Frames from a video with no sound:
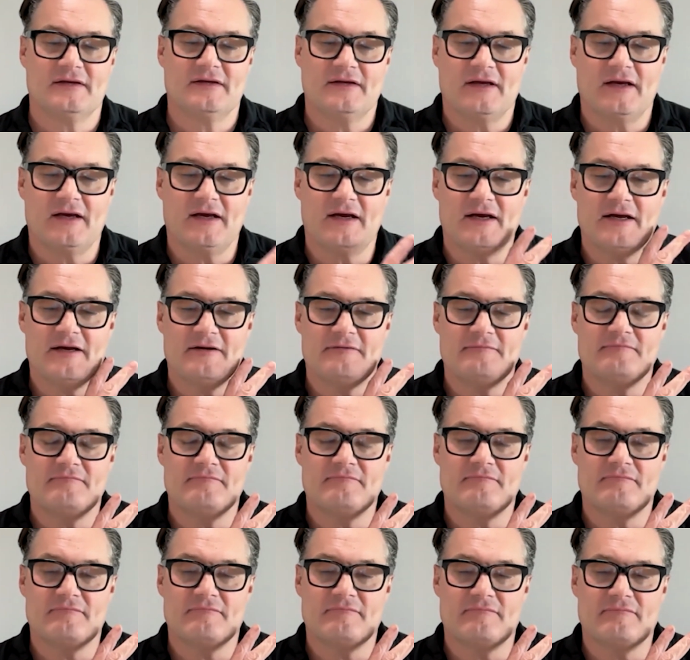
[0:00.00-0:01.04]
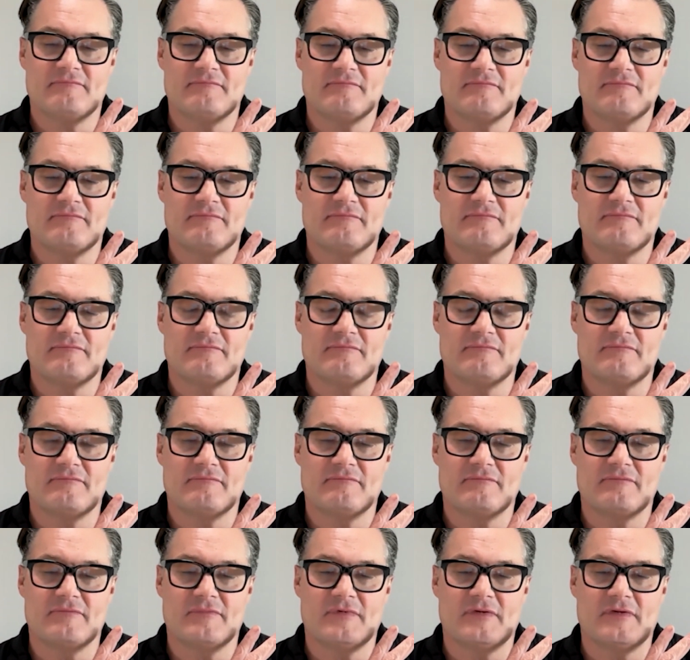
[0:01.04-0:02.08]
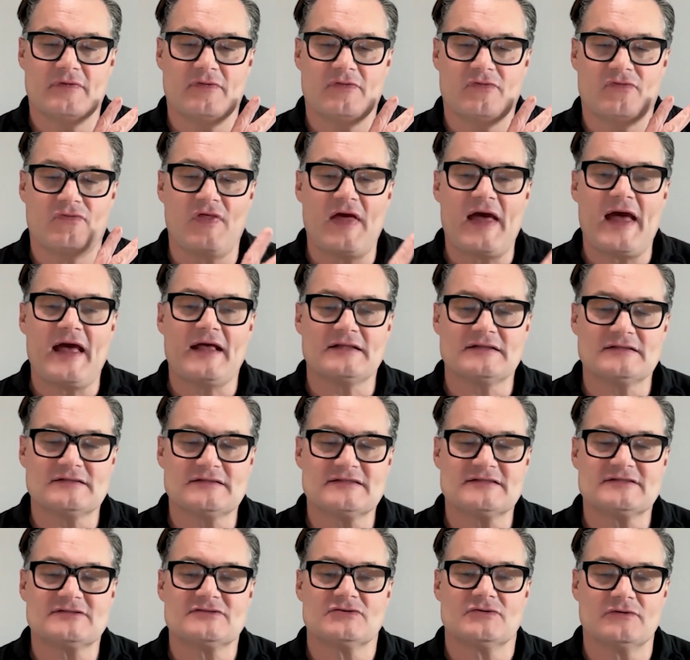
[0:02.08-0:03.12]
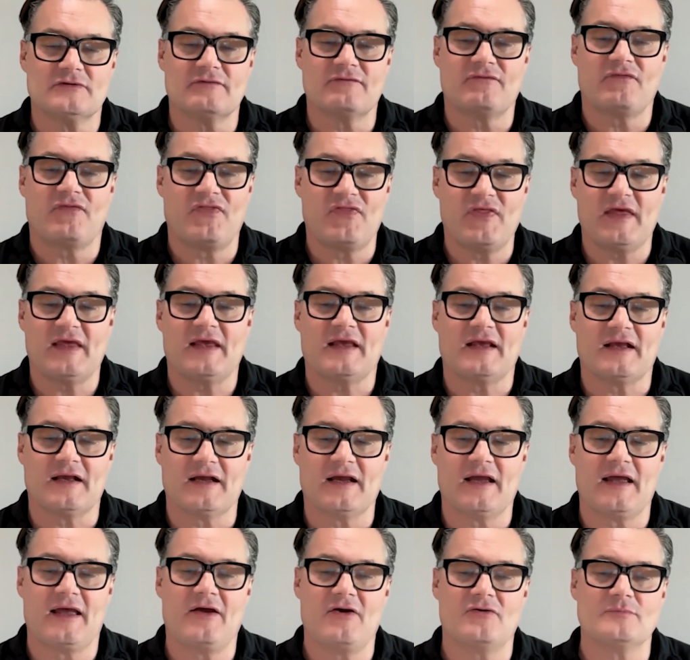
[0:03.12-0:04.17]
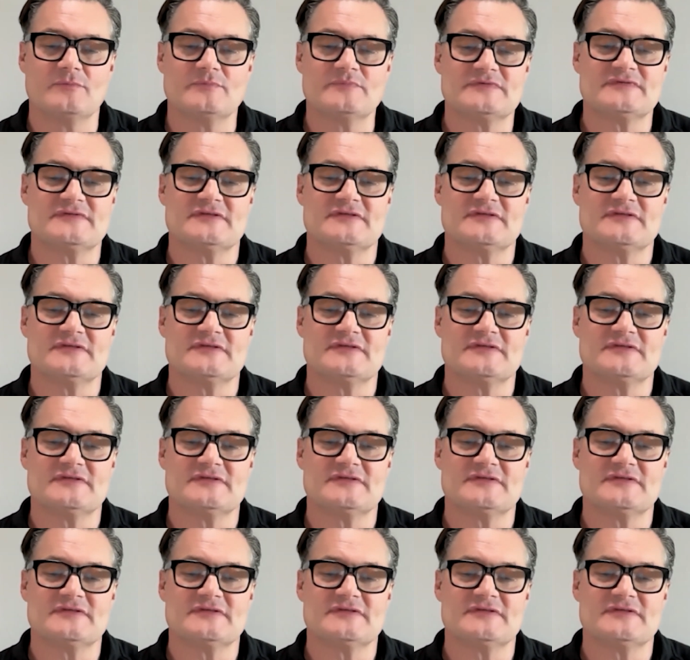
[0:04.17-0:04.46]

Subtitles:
Um, that sort of thing helps,